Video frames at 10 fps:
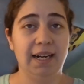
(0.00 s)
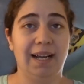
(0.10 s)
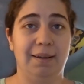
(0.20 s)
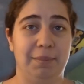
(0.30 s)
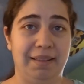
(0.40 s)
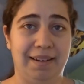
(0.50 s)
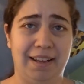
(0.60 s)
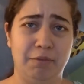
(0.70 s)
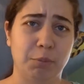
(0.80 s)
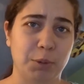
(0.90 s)
um, and then I
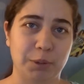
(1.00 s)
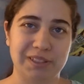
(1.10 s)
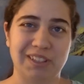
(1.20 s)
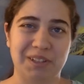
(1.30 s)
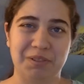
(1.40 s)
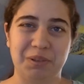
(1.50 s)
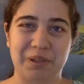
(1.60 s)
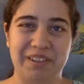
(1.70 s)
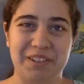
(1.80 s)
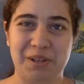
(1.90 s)
have more books on the
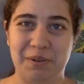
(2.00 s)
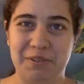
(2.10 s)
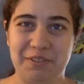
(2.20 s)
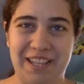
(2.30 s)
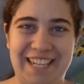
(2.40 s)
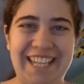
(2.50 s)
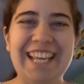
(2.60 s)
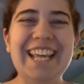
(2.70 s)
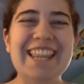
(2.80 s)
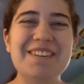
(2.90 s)
floor that don't fit
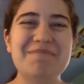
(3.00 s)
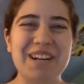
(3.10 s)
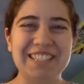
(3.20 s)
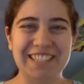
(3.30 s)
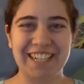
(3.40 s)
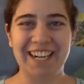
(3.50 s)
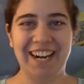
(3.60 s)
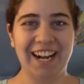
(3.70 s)
in the printer.